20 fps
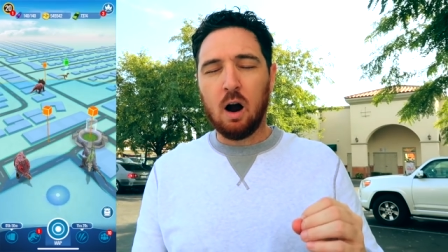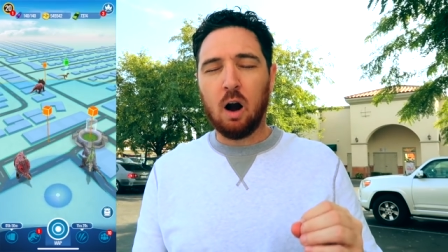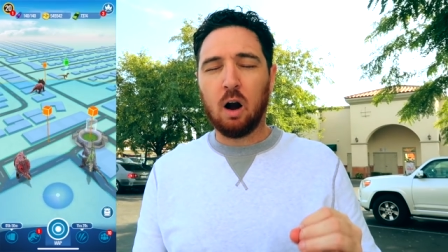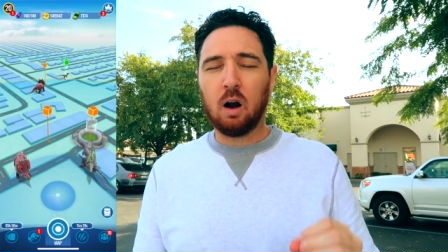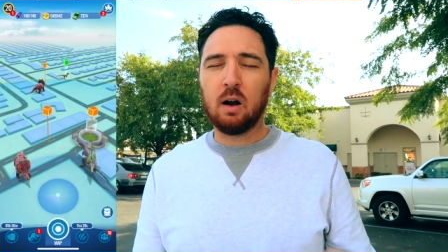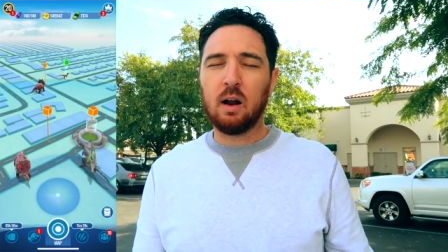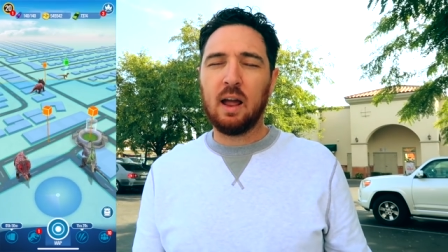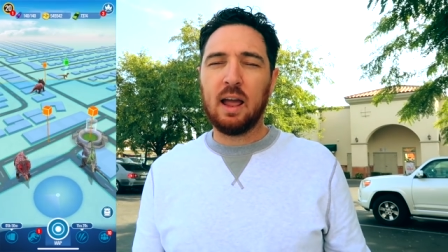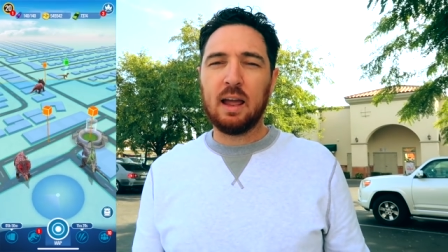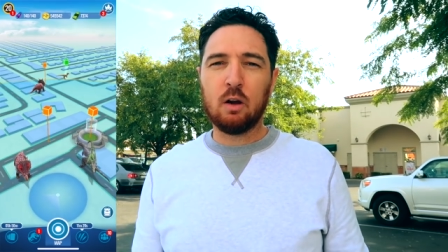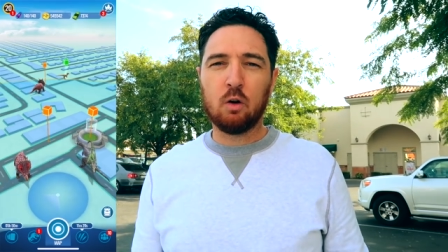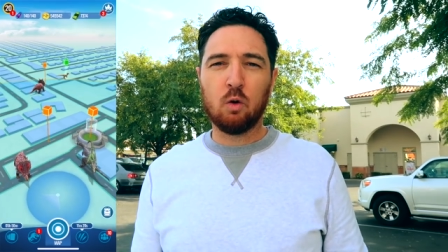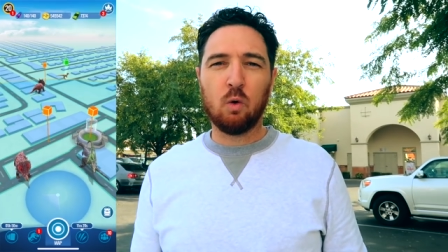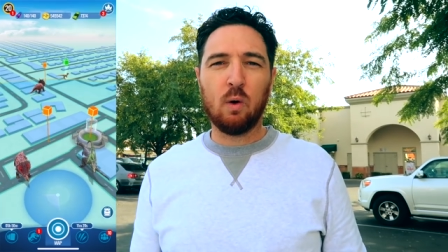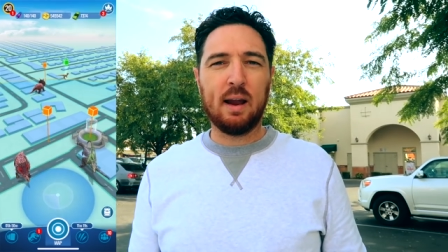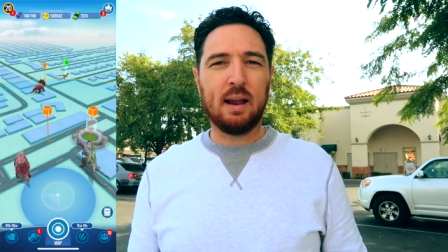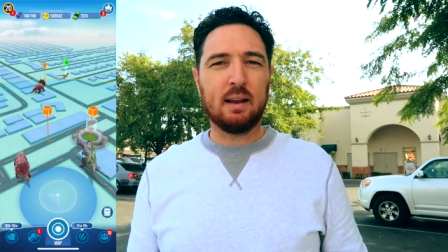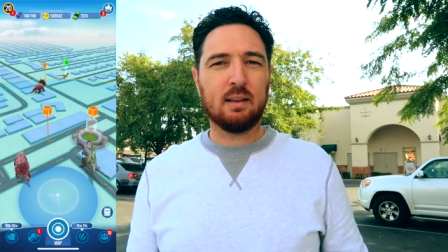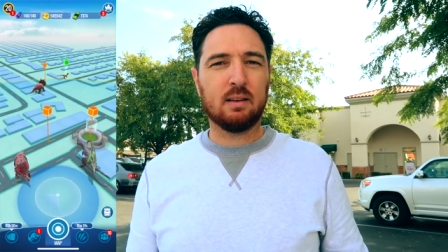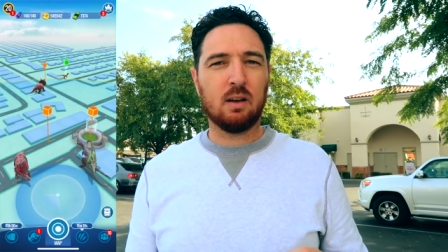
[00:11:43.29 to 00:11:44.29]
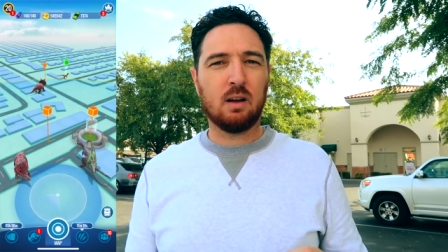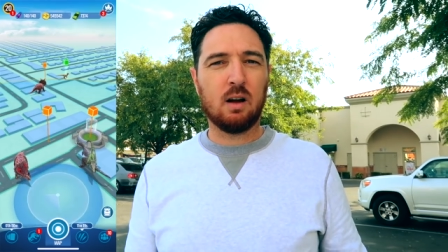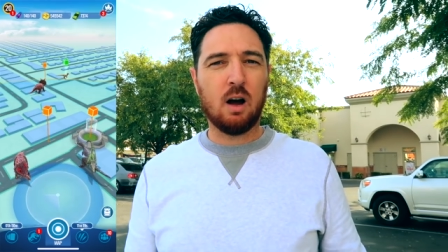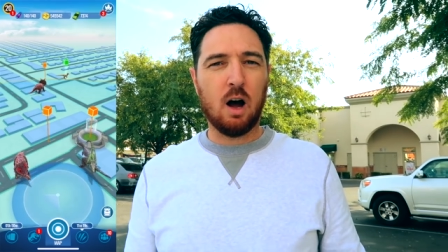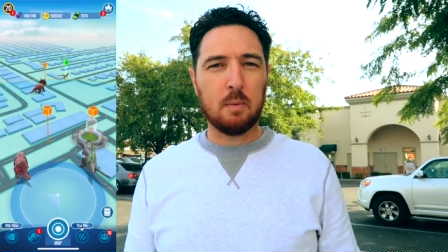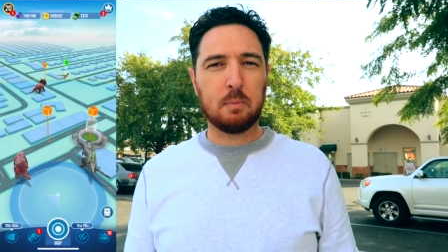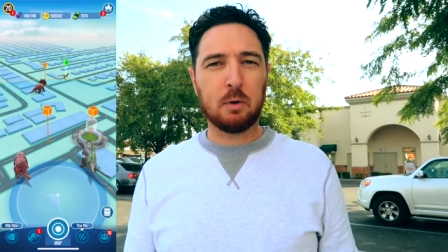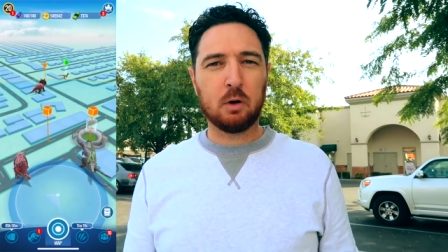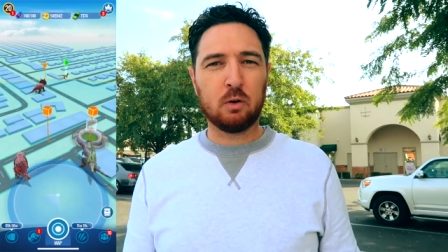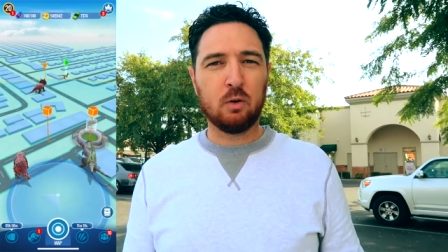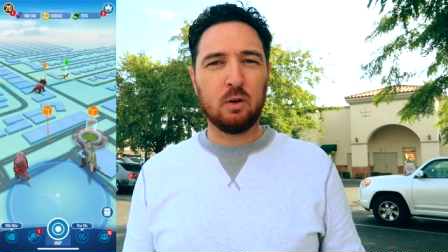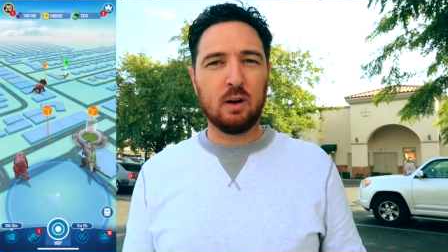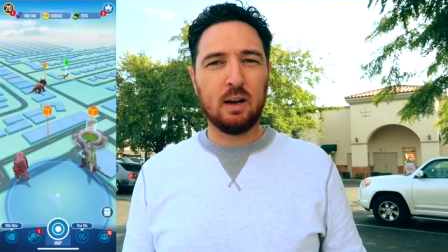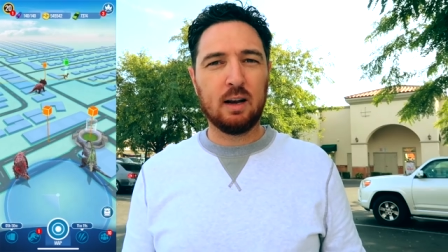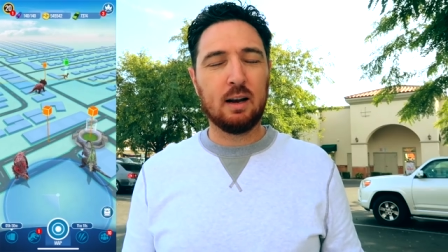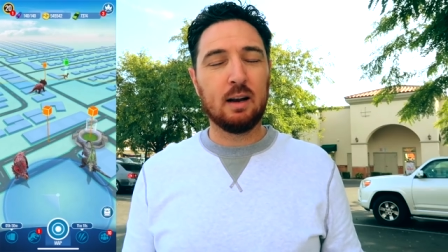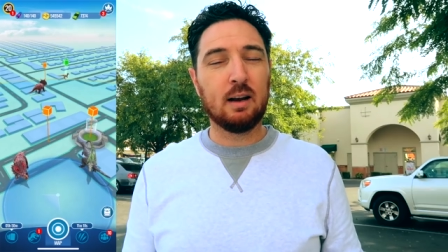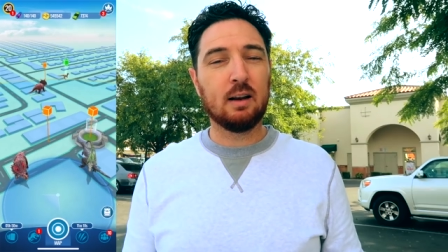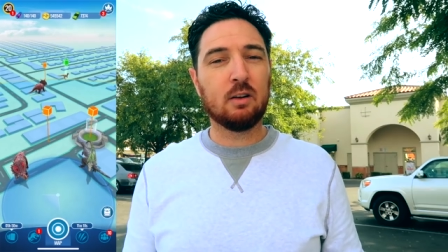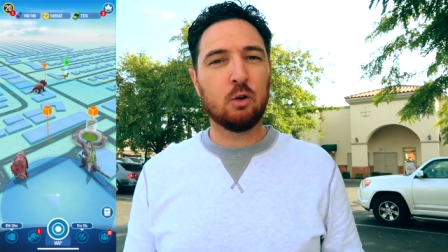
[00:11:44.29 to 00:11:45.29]
are a great
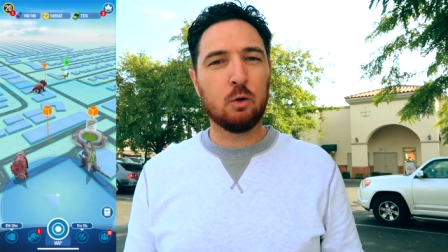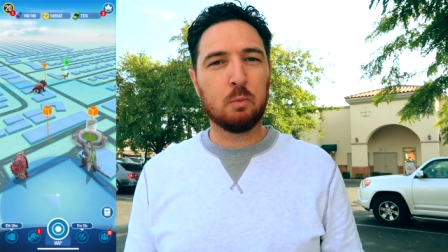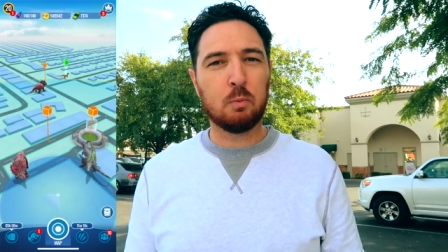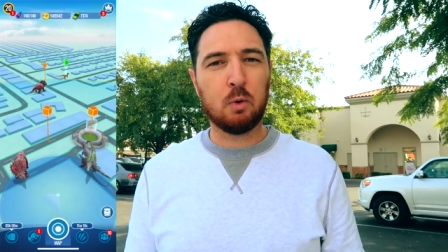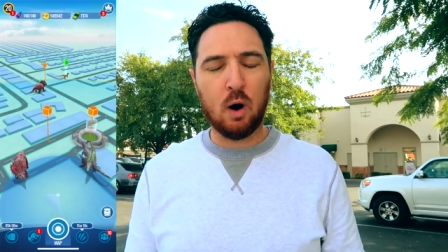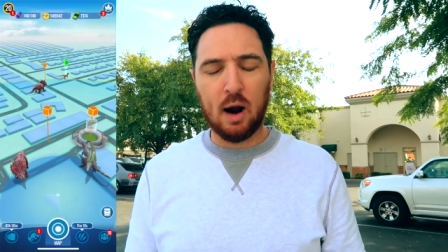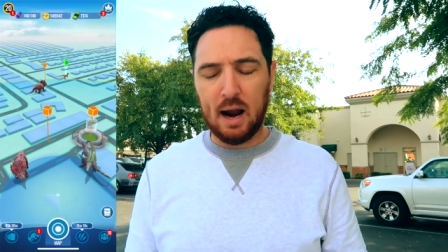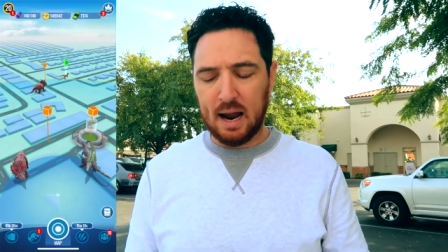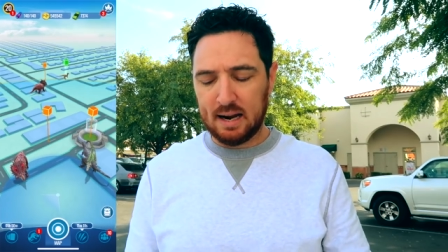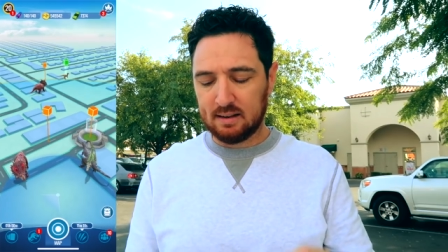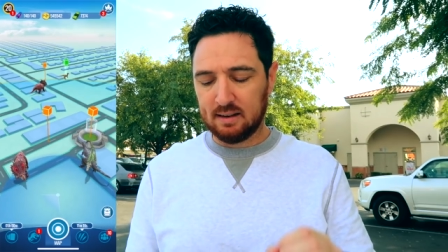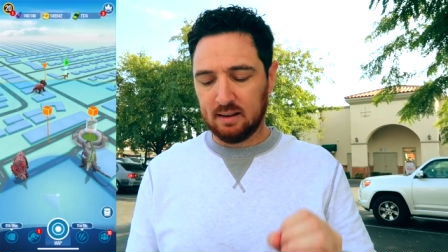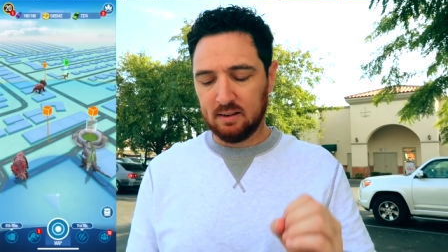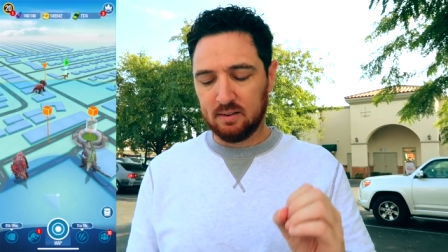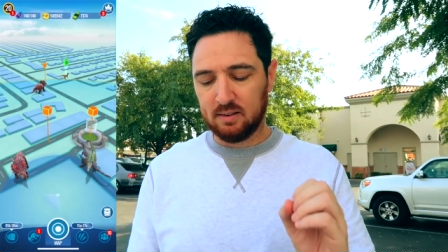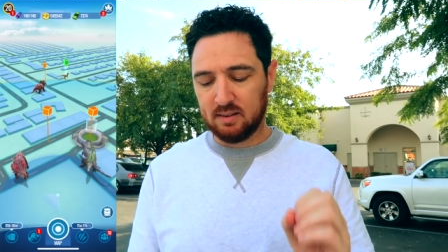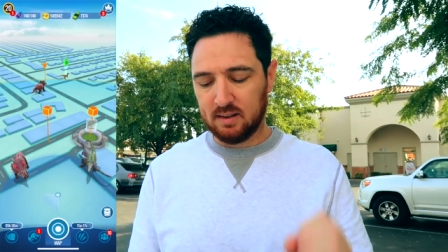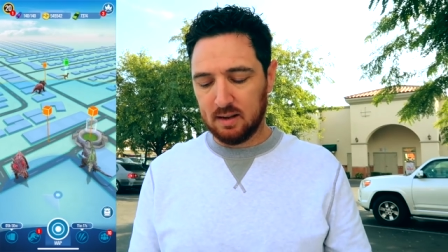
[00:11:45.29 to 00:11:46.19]
opportunity to practice